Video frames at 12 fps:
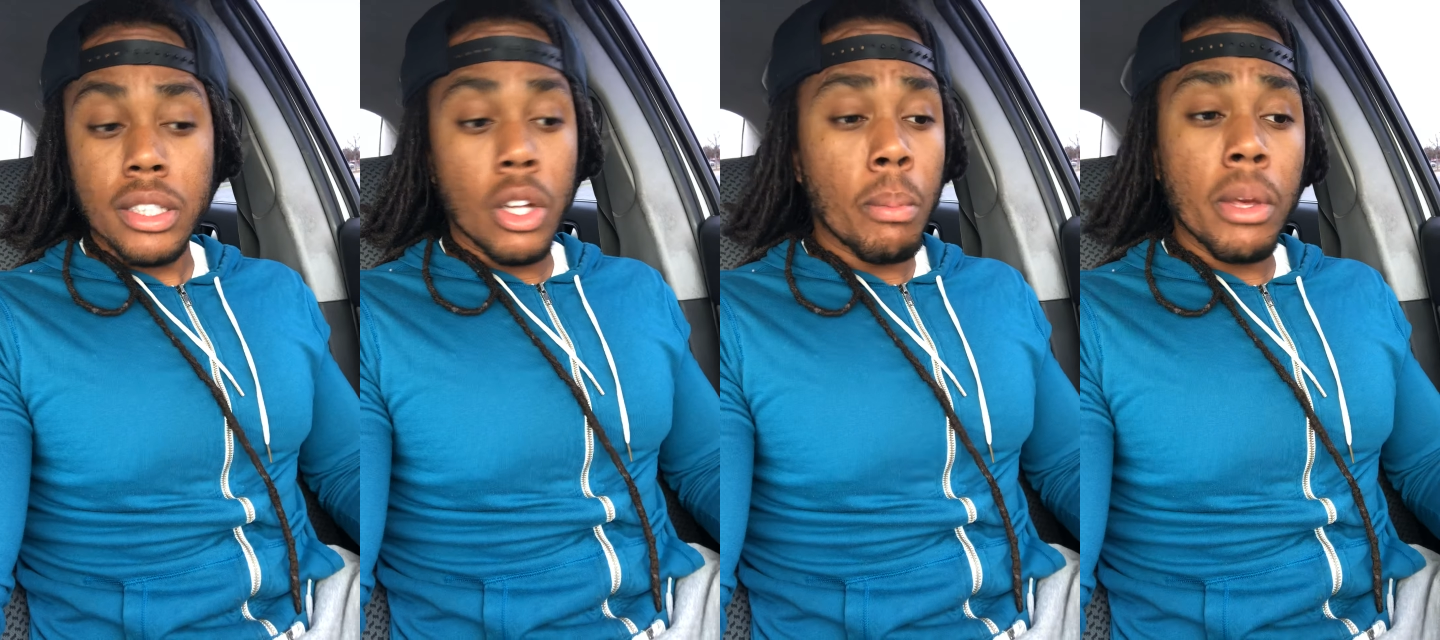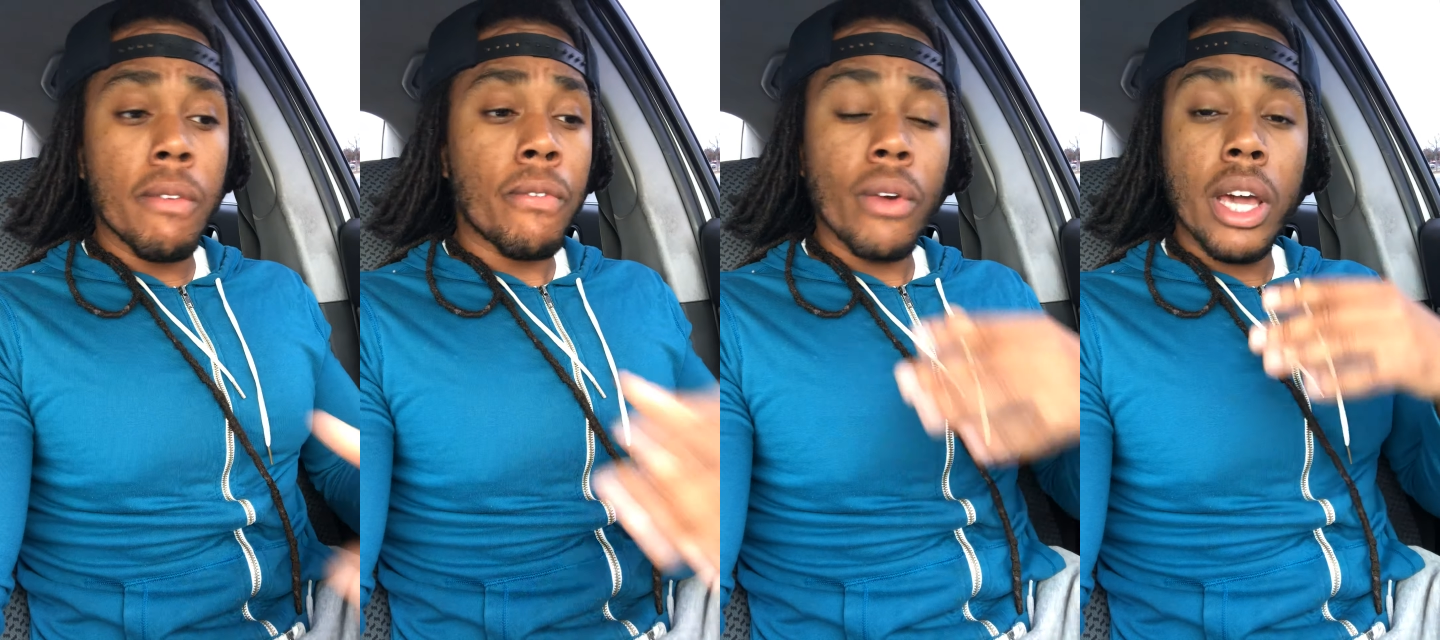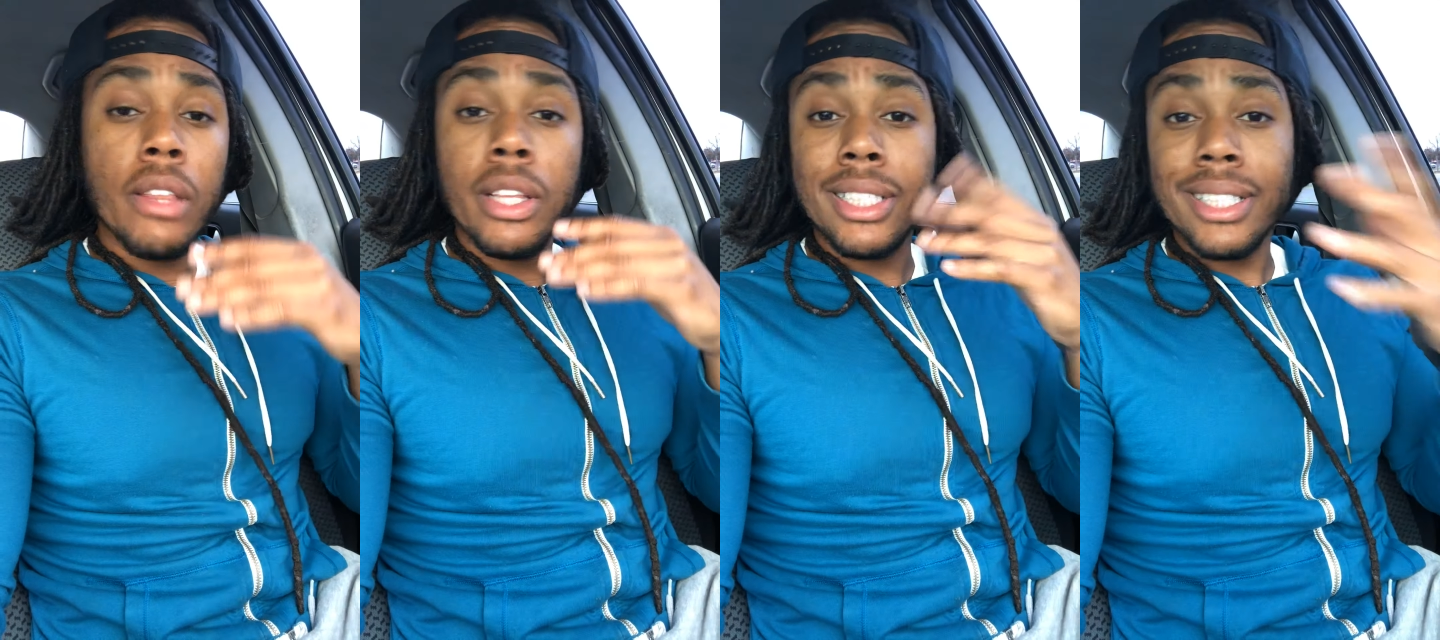Don't be afraid
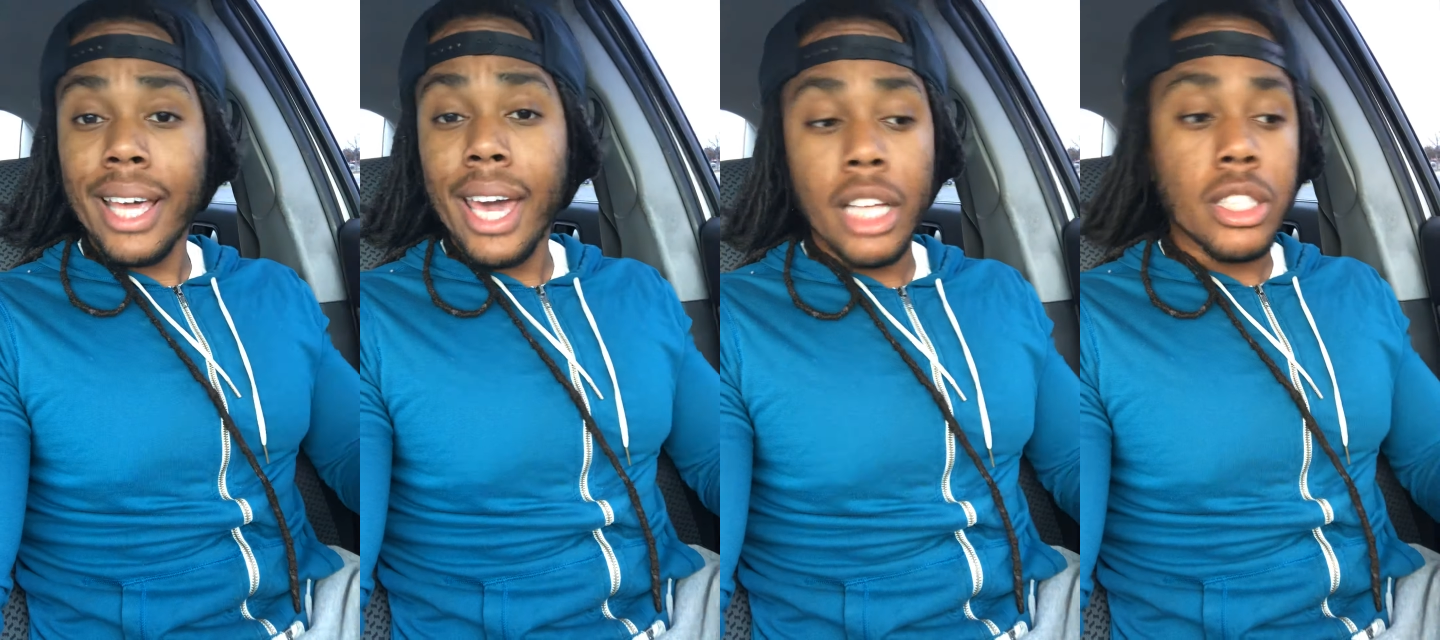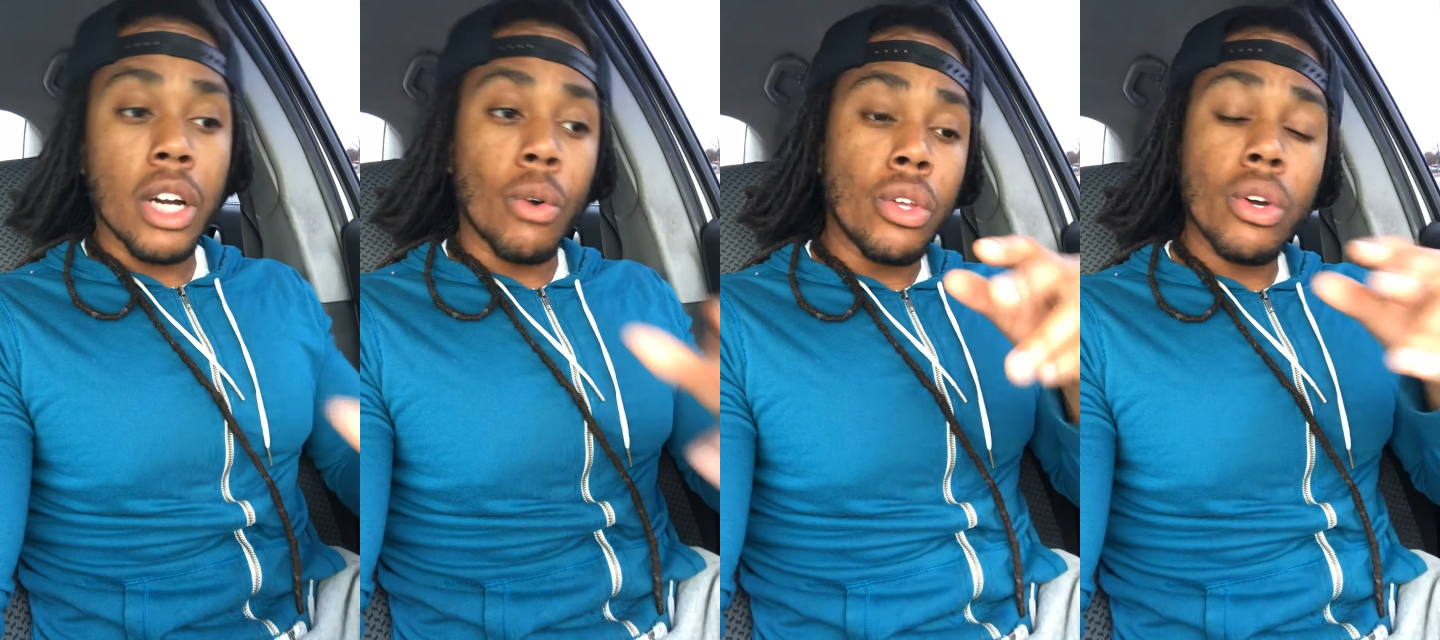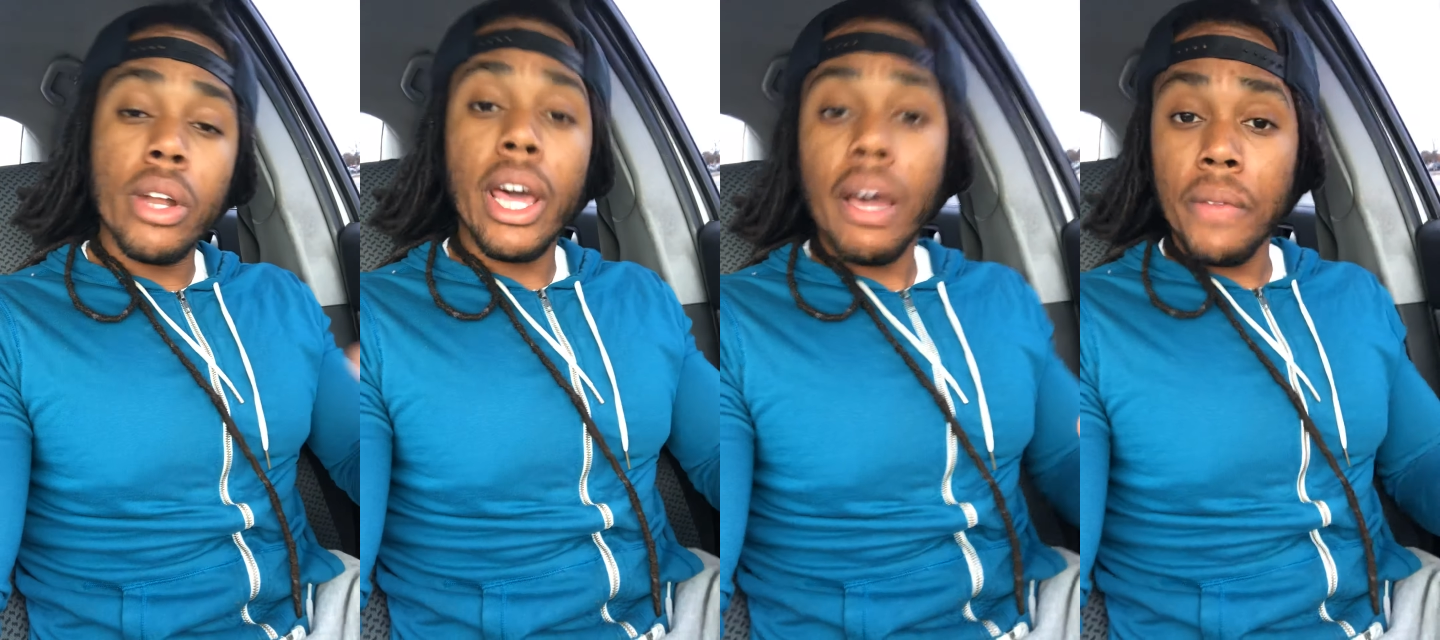of this stage. You're
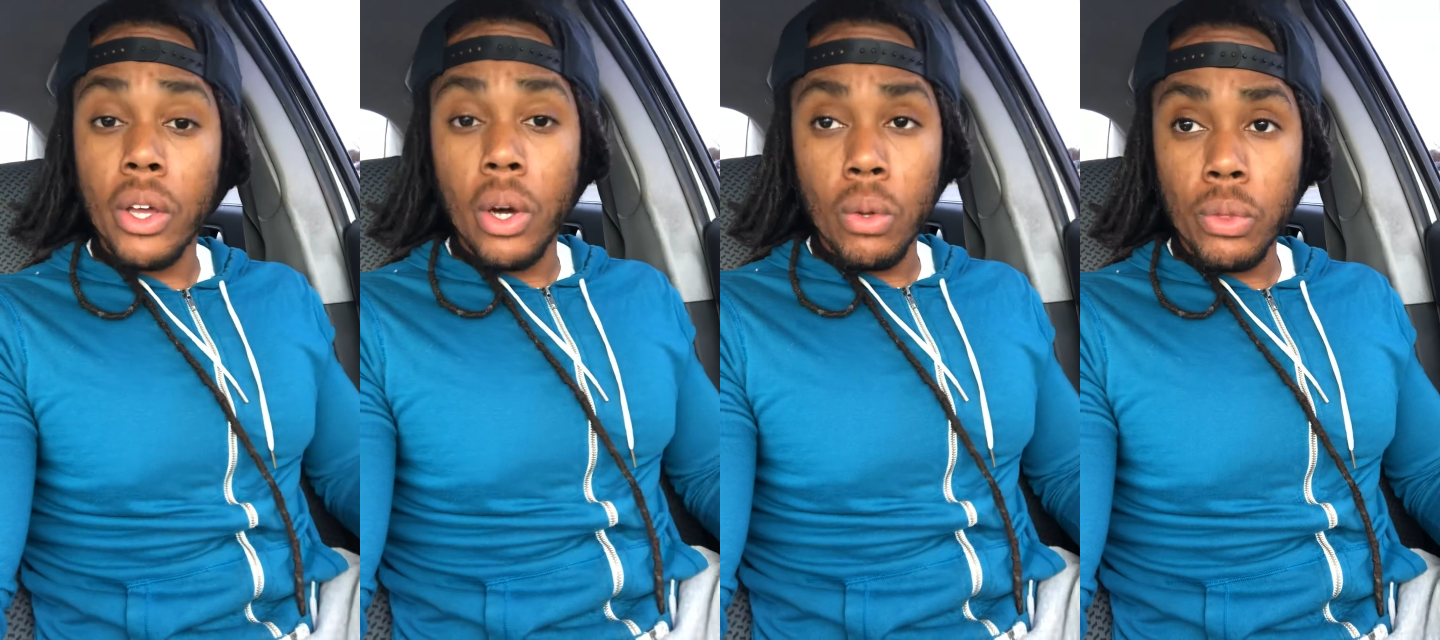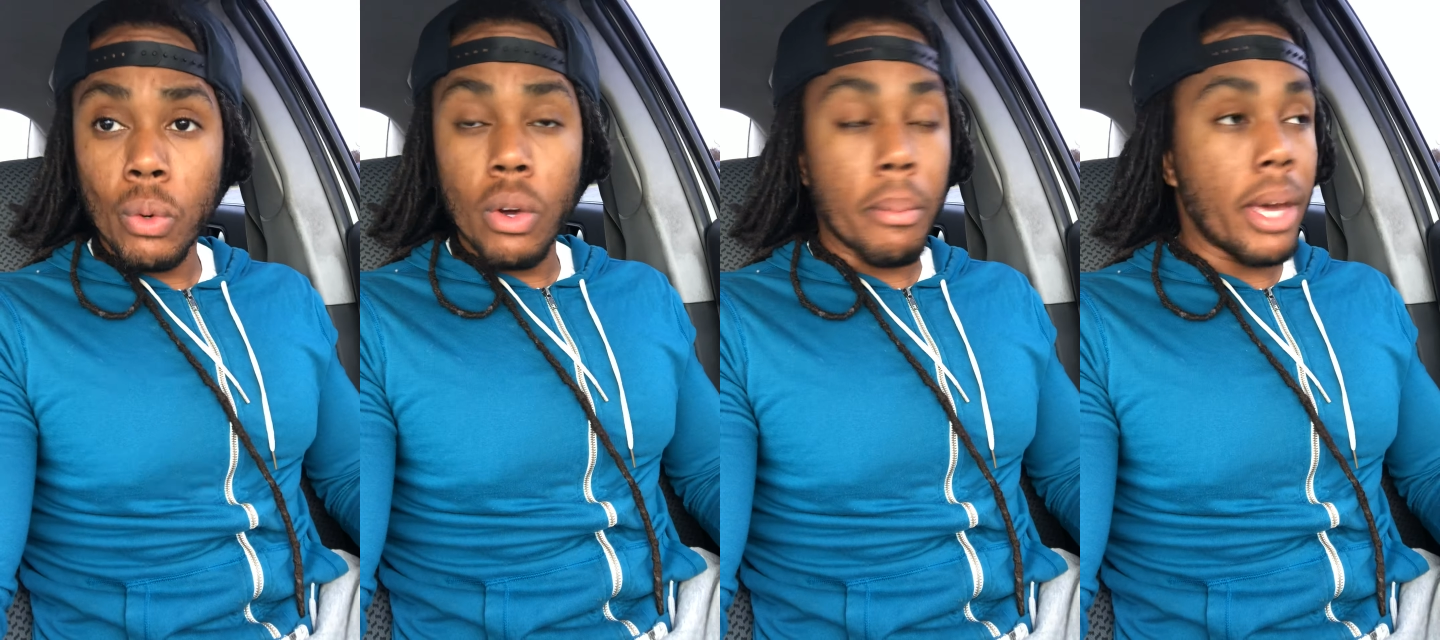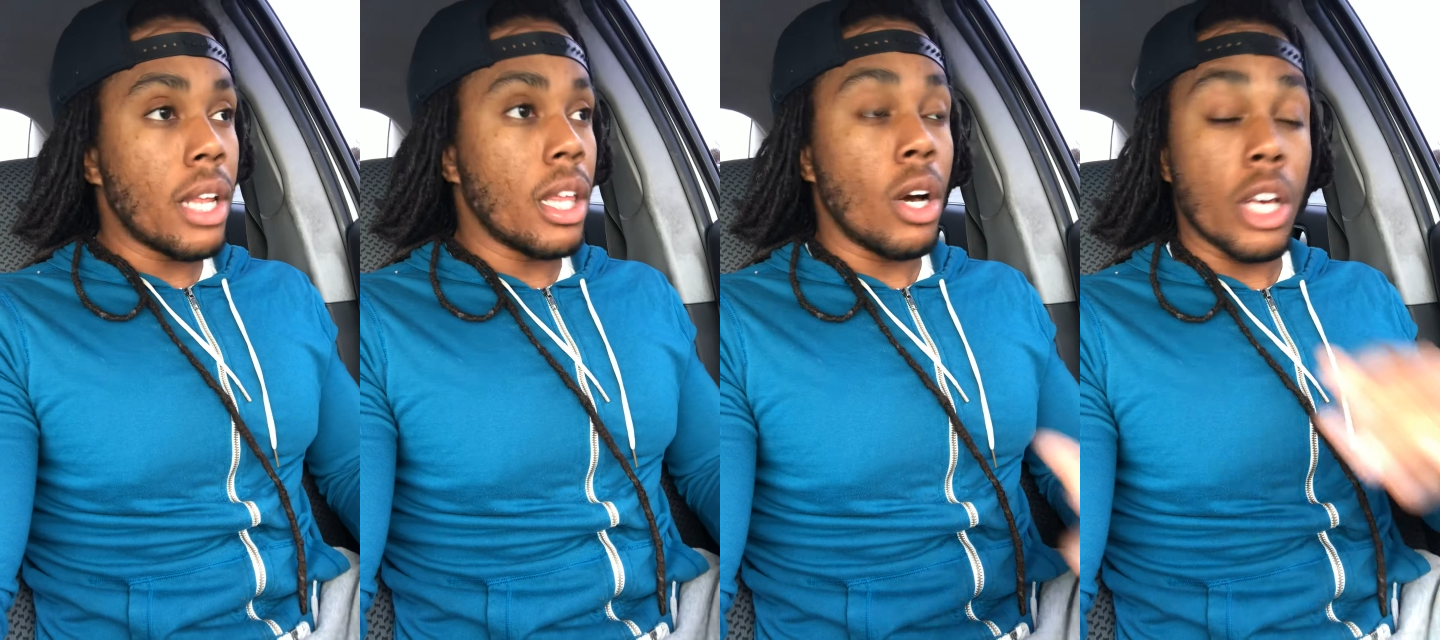gonna have to go through it,
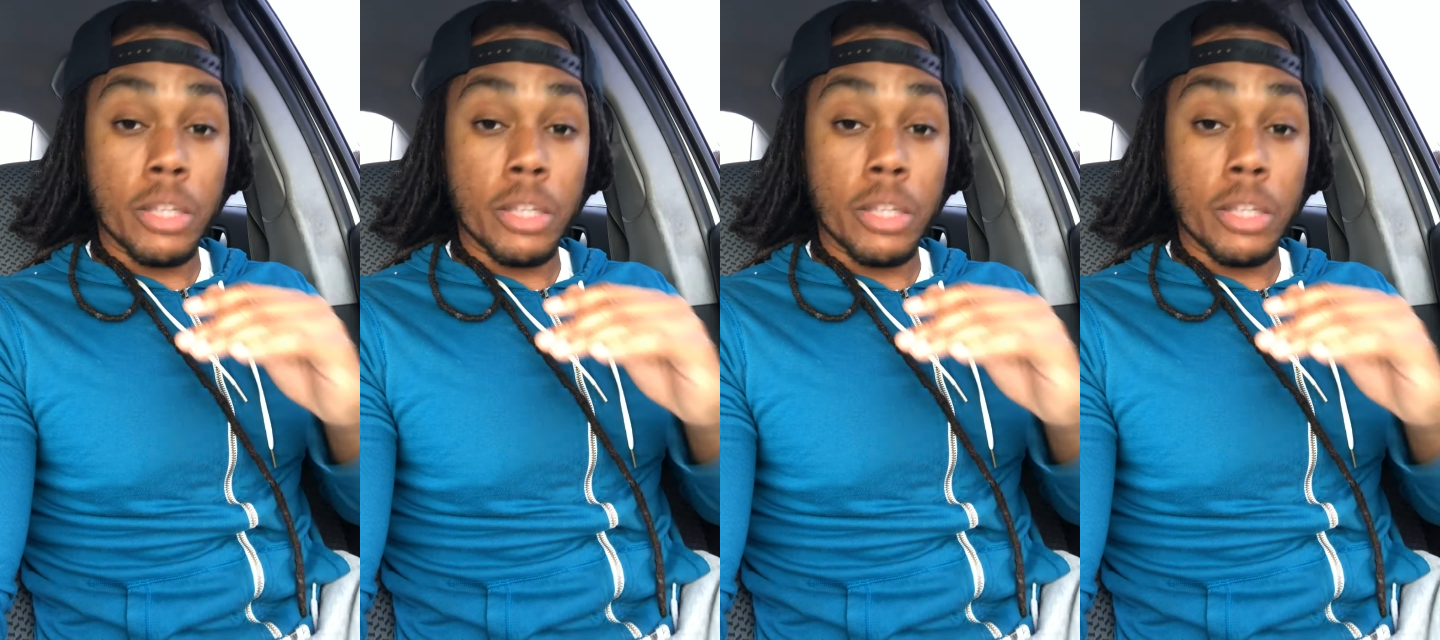man.